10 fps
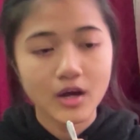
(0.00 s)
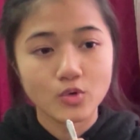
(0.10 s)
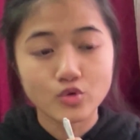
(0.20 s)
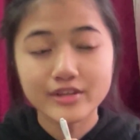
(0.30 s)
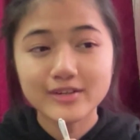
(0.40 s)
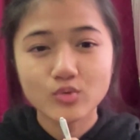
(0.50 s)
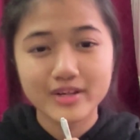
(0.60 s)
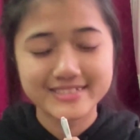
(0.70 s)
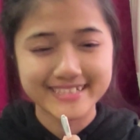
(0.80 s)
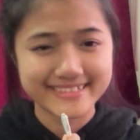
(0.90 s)
Routine
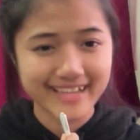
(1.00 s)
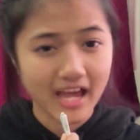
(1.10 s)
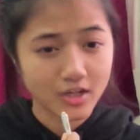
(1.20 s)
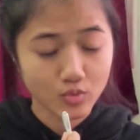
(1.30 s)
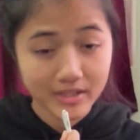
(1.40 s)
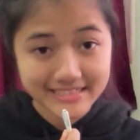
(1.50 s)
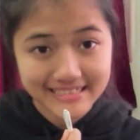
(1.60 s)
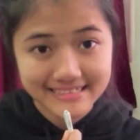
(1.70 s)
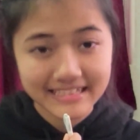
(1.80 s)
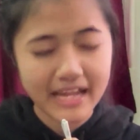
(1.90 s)
questions are the
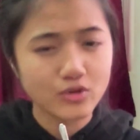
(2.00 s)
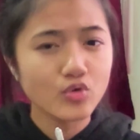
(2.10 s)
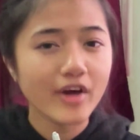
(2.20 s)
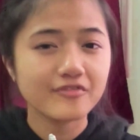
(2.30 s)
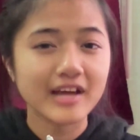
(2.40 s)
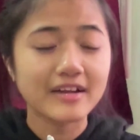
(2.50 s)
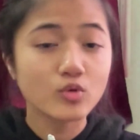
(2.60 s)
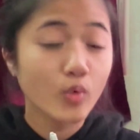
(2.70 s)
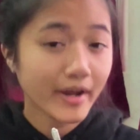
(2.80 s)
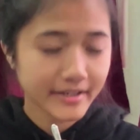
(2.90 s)
questions that you have done
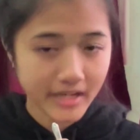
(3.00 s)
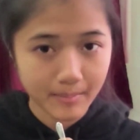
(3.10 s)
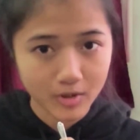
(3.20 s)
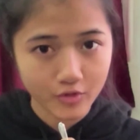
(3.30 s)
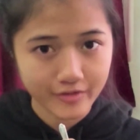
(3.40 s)
quite a number of